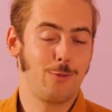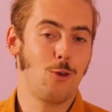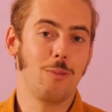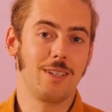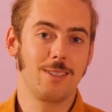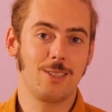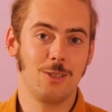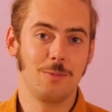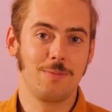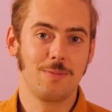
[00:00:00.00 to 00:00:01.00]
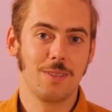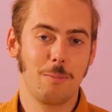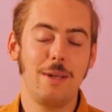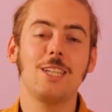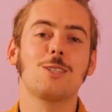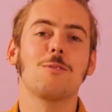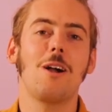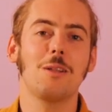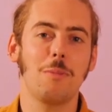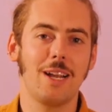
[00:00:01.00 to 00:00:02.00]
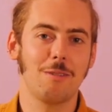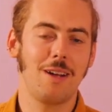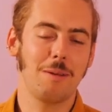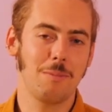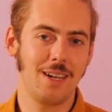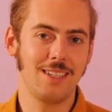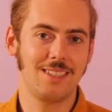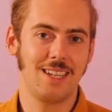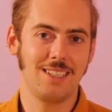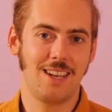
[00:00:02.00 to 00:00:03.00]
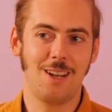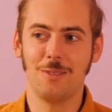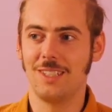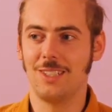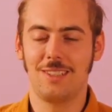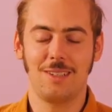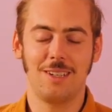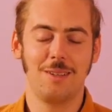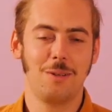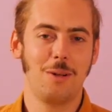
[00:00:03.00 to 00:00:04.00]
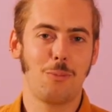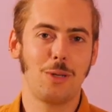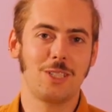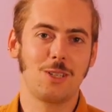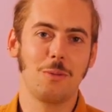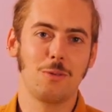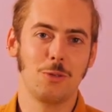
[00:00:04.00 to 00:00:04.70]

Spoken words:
performing. So being surrounded by the right minds has allowed this project to come to